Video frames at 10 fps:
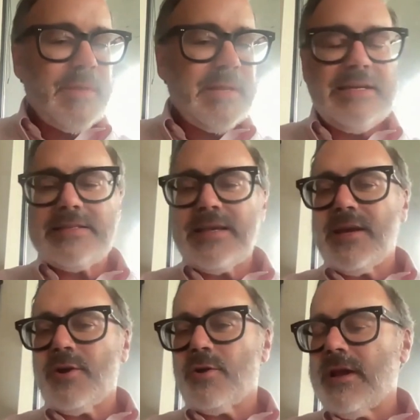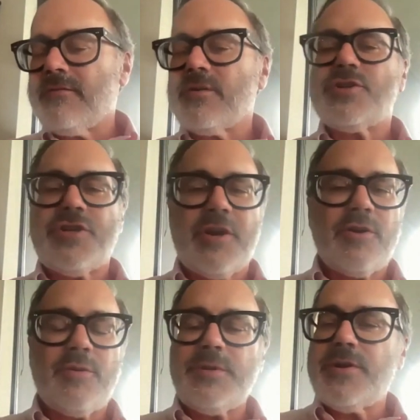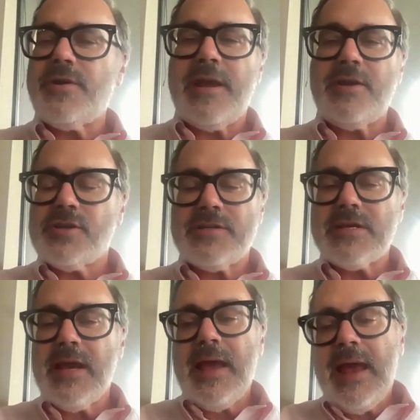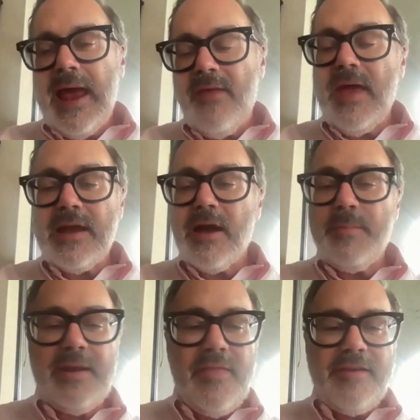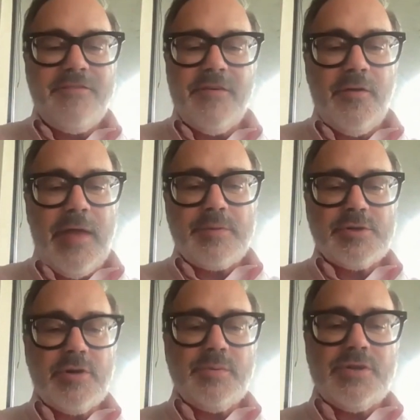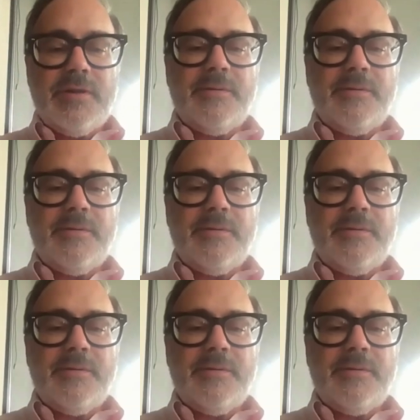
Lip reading: leasing or leveraged charitable donations. And they come in and they fill that prescription.